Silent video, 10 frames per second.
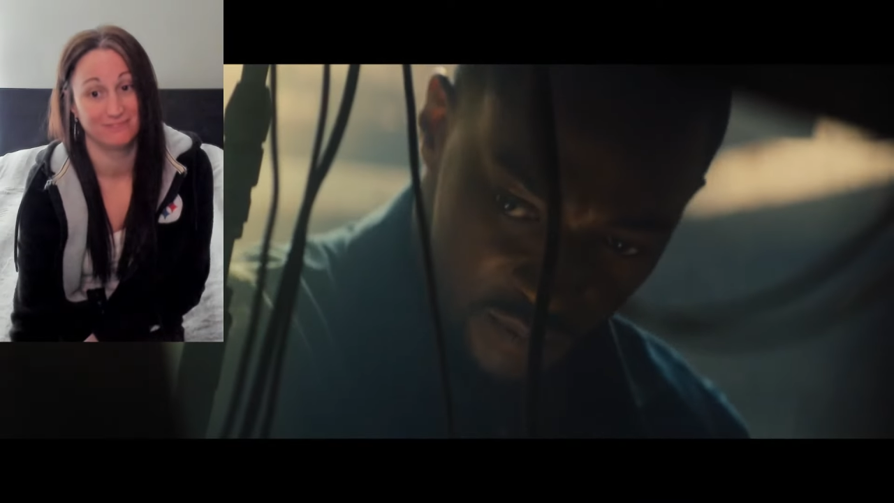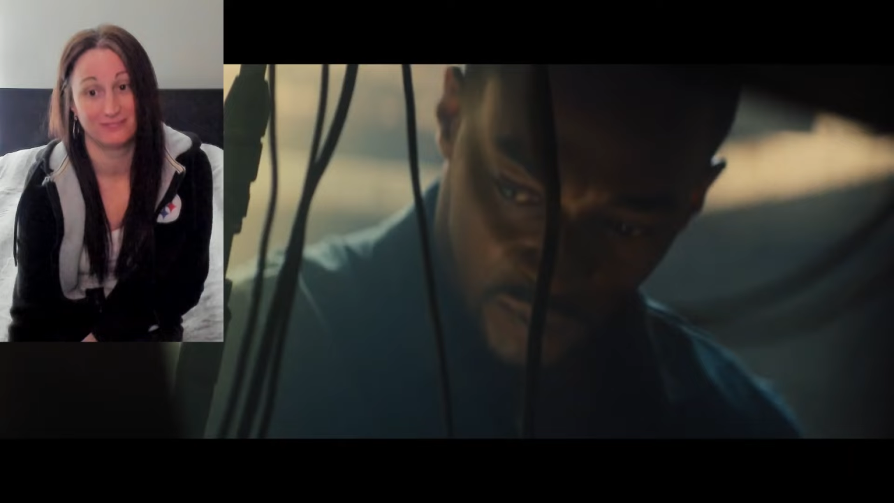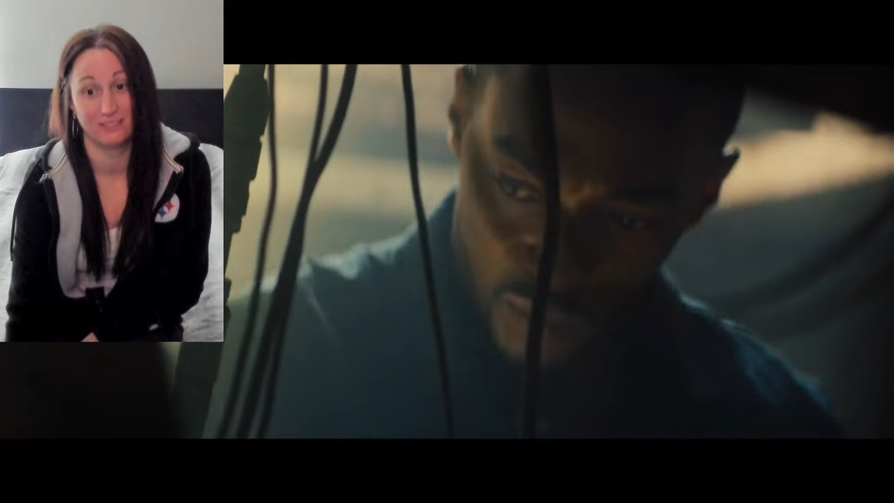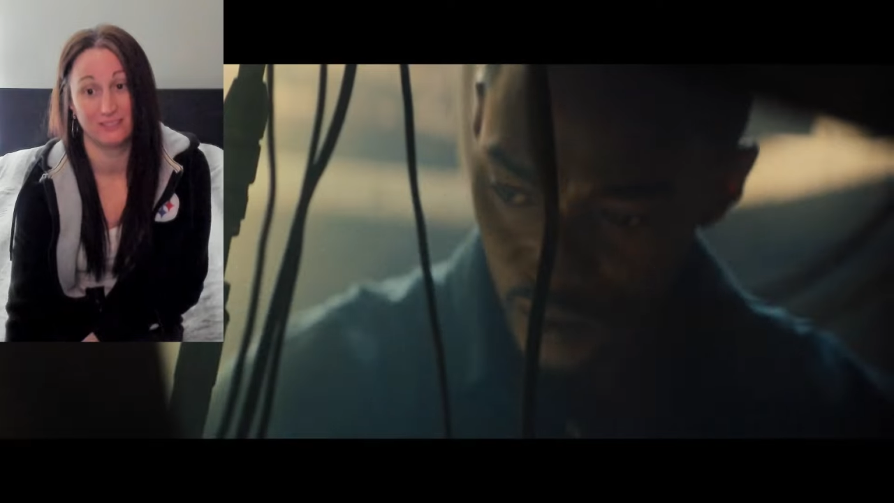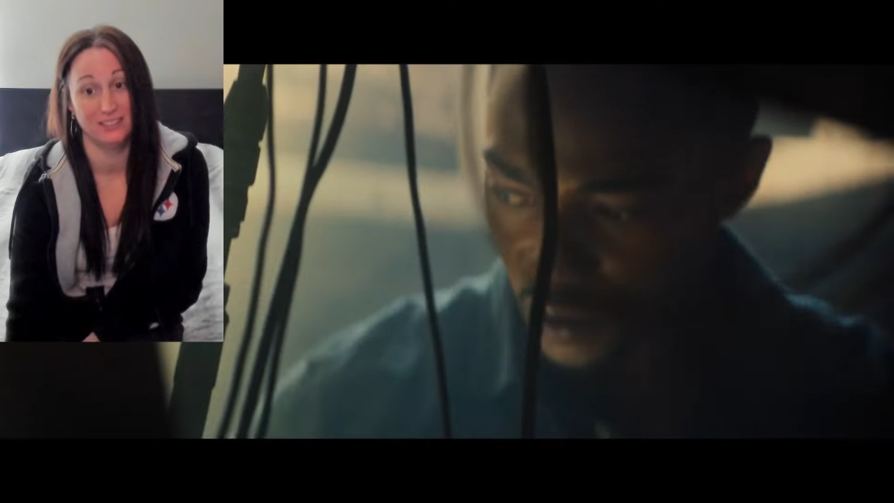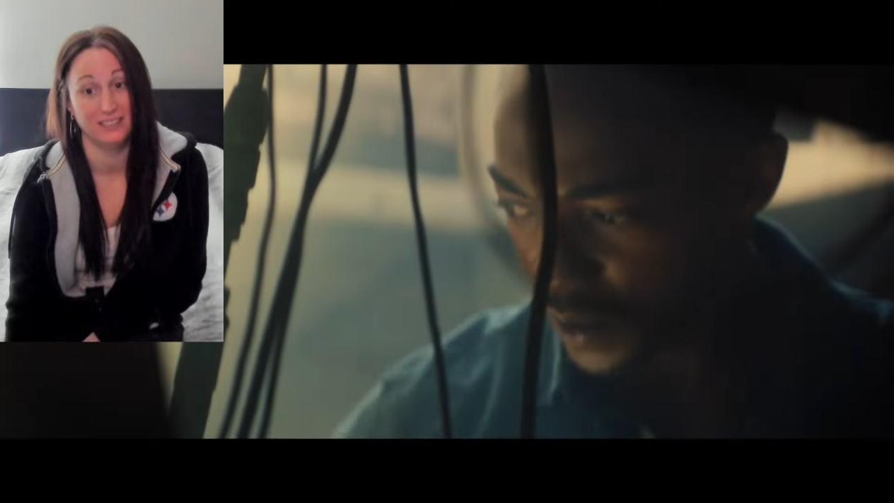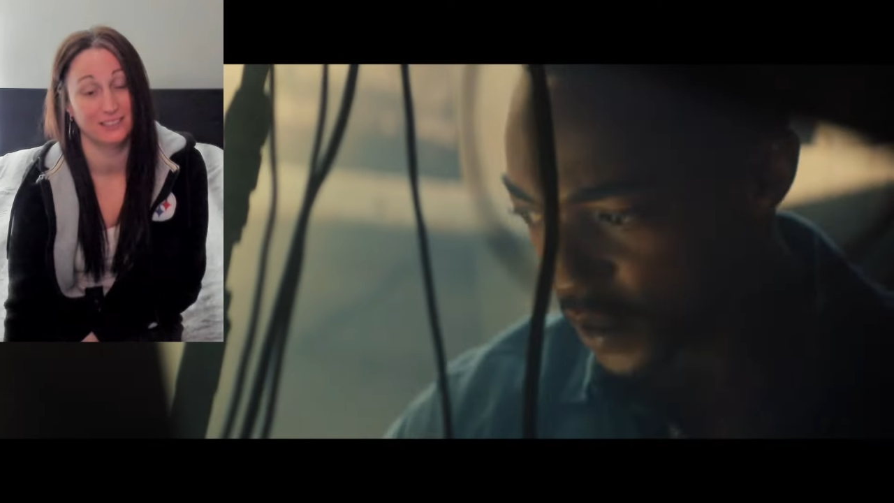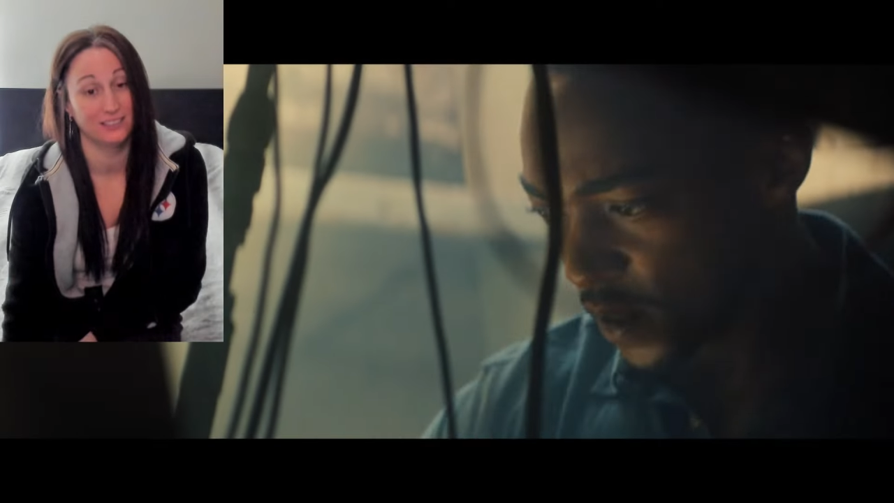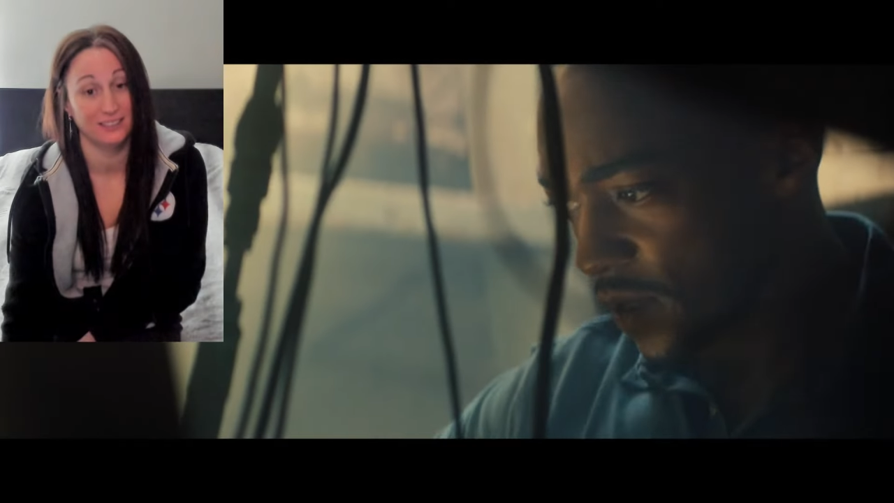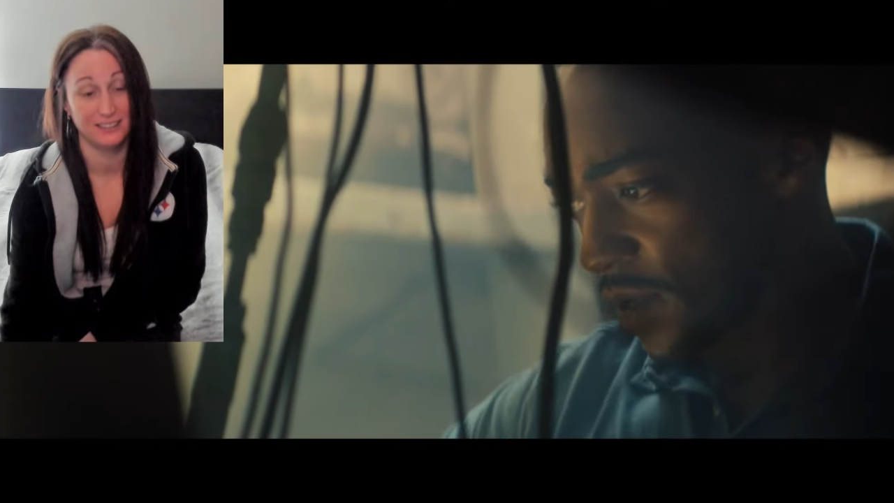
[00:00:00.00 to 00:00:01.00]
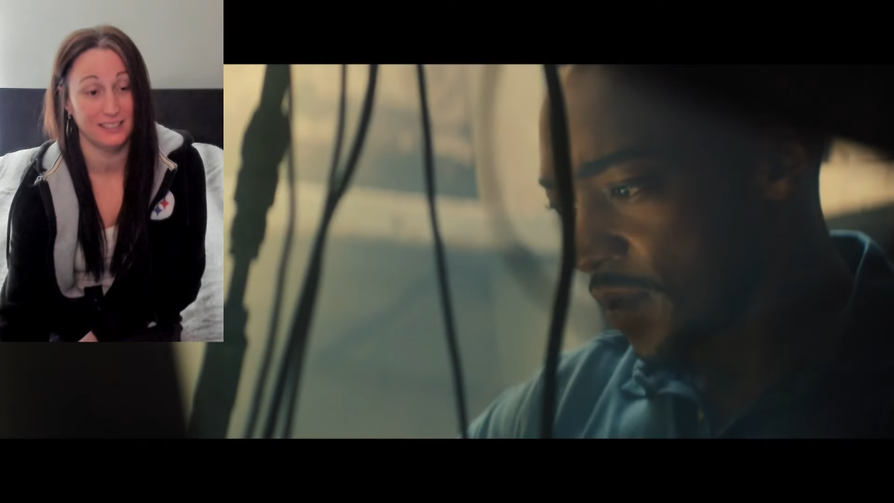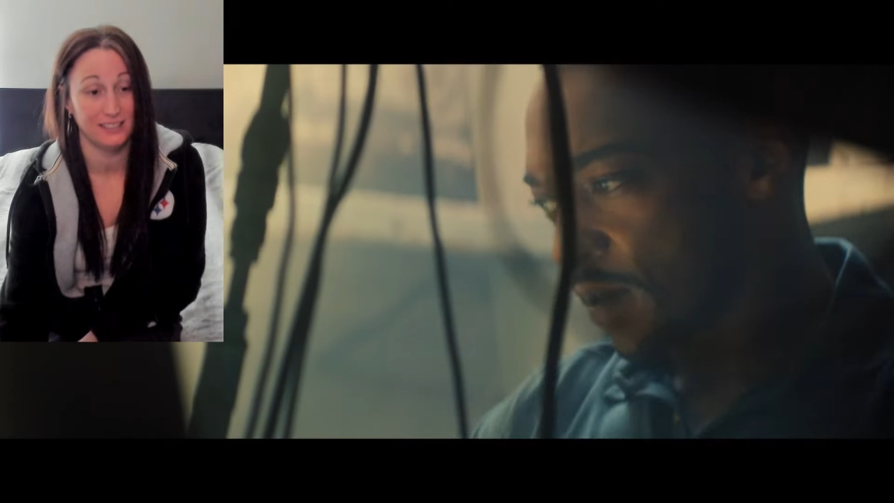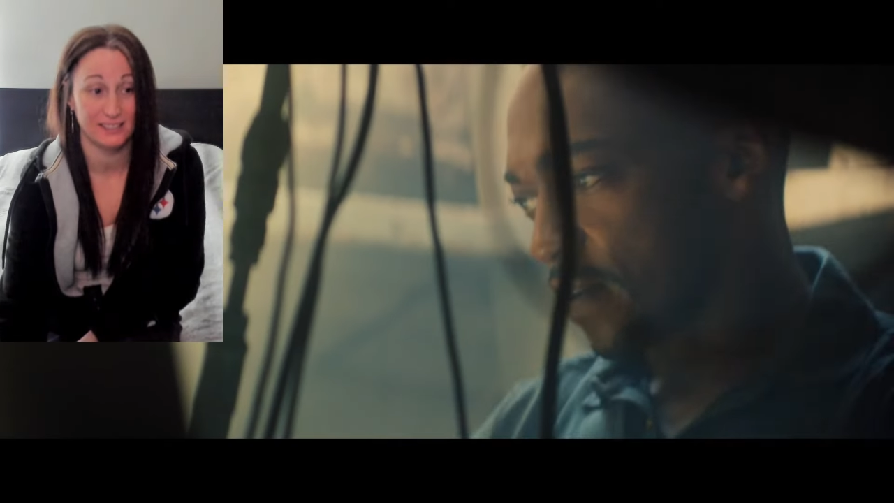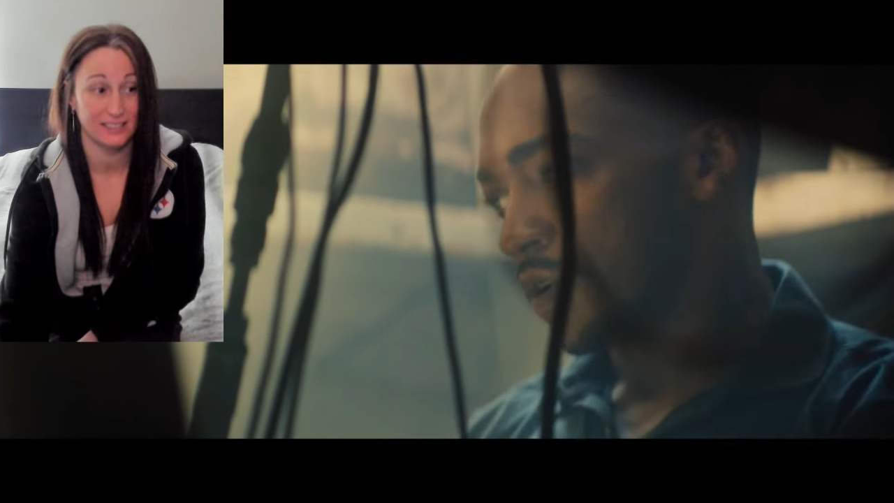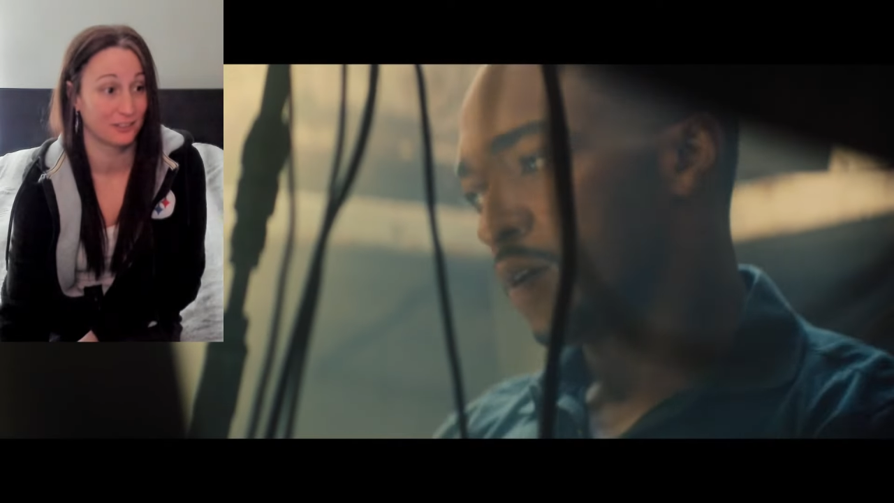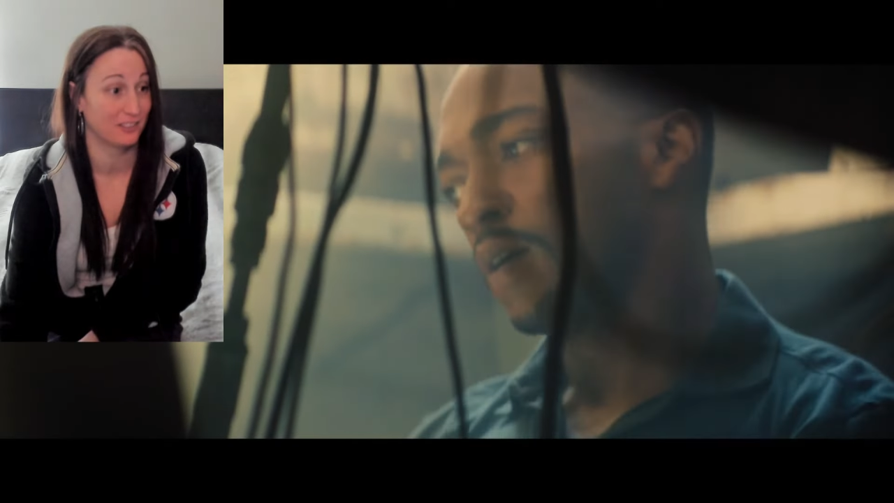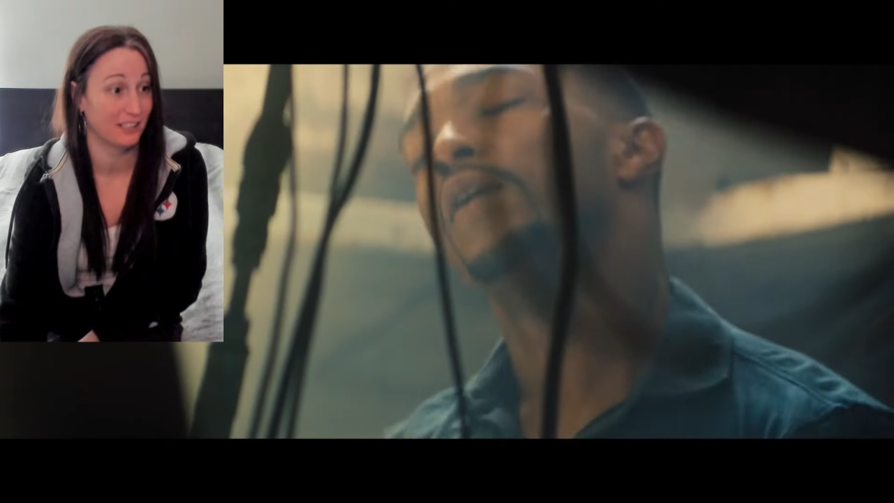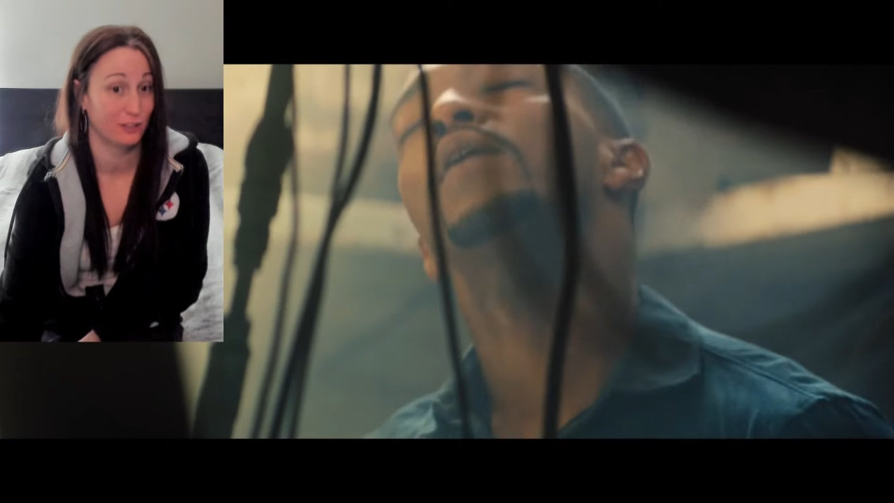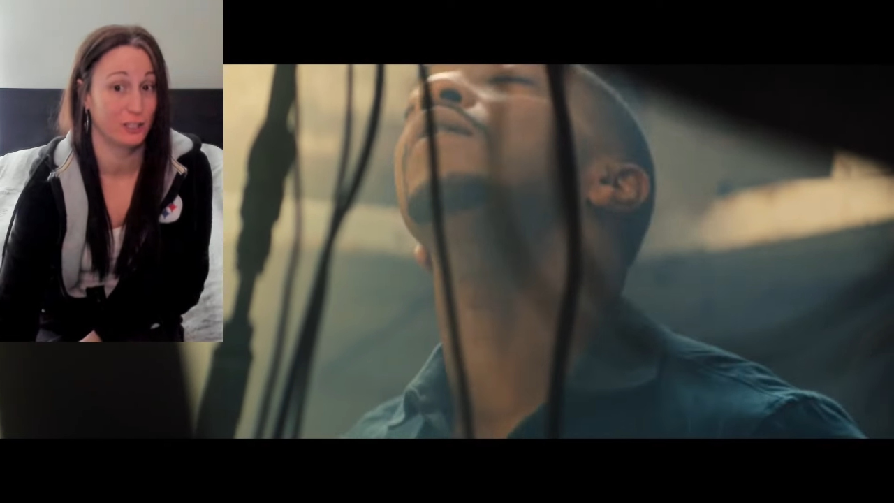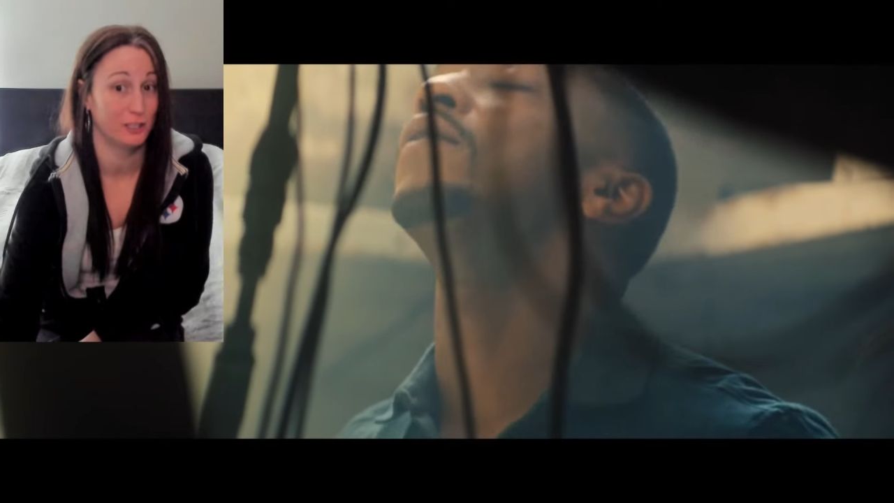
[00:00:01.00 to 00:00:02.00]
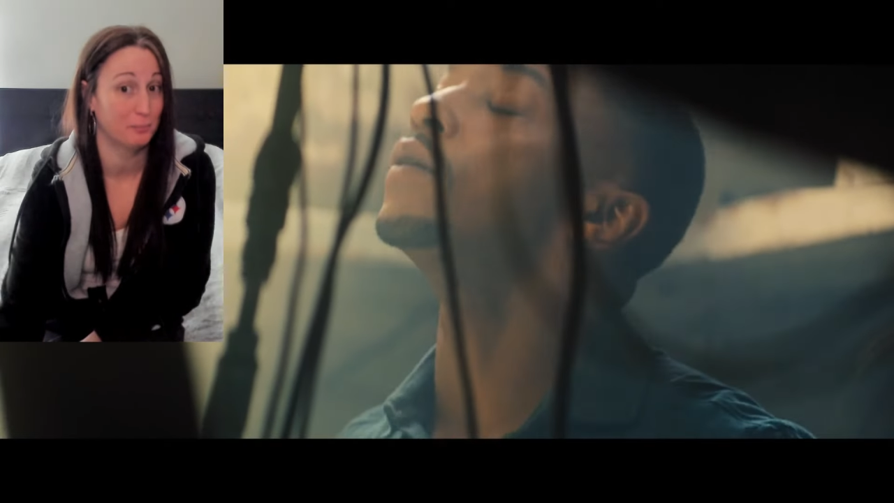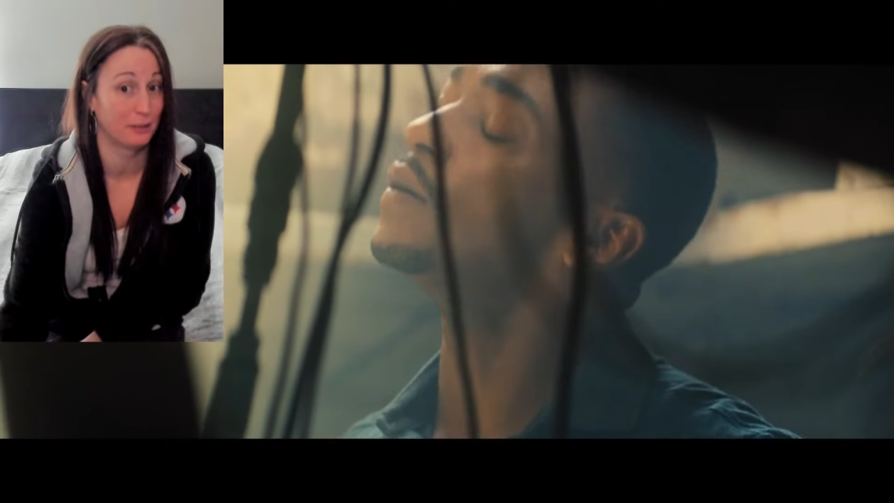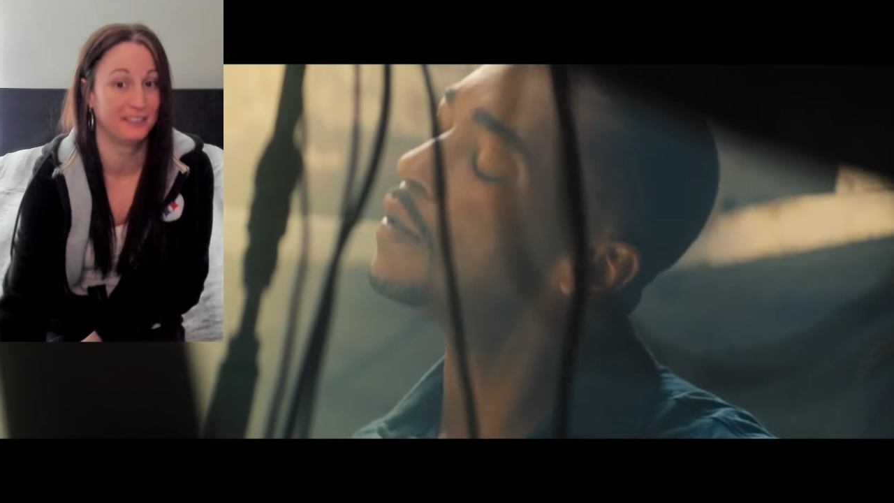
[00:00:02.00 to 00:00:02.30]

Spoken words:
I feel like they're not easy and they're not cheap.